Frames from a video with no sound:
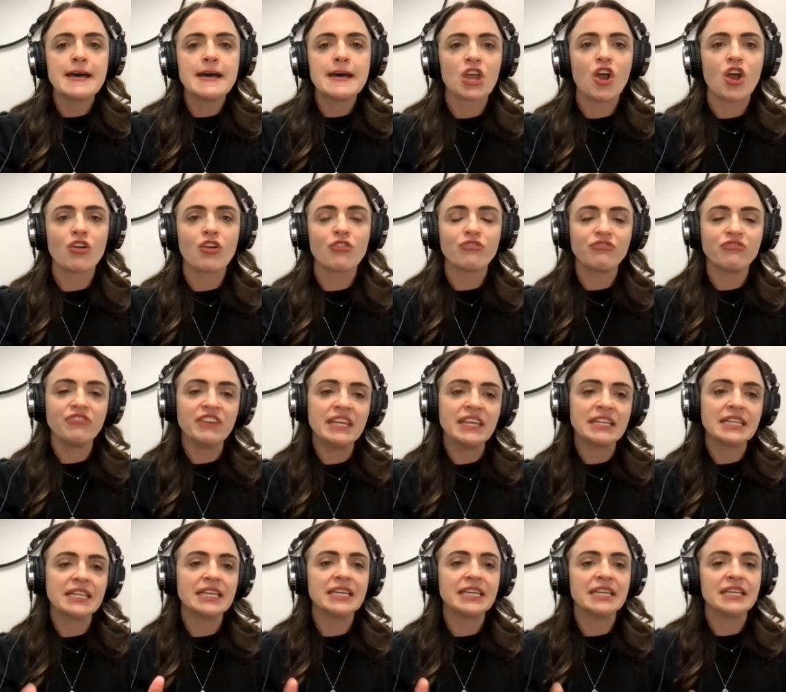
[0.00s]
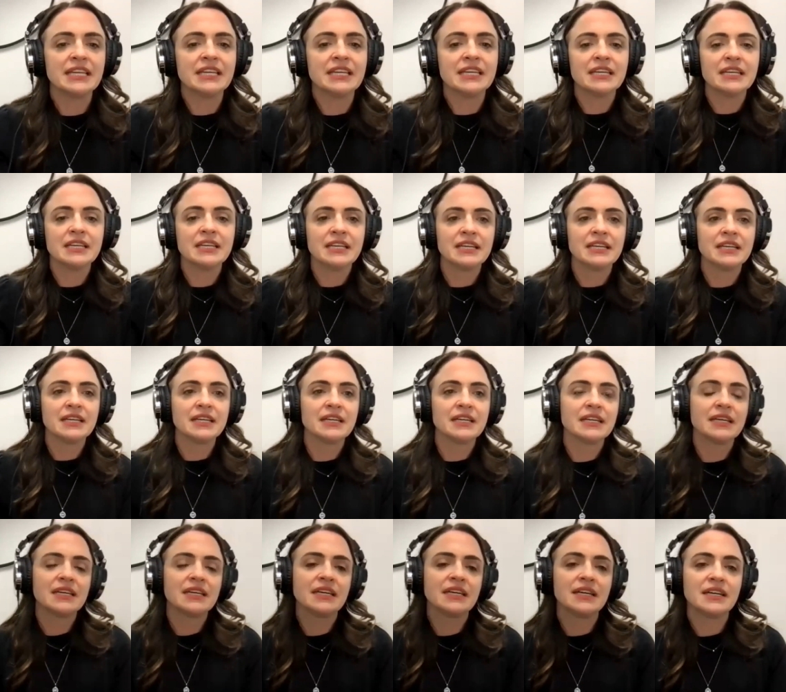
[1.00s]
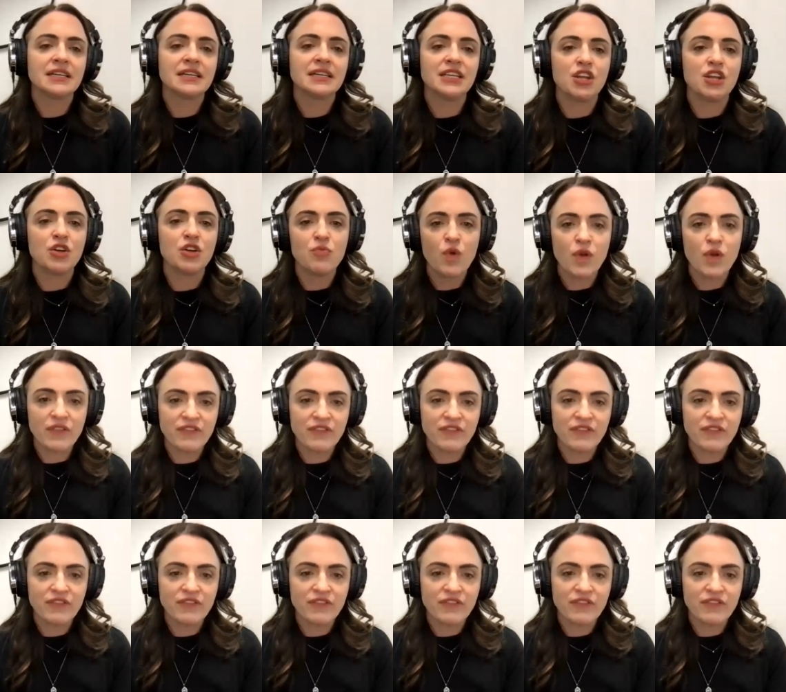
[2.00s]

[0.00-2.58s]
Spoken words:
are feeling, more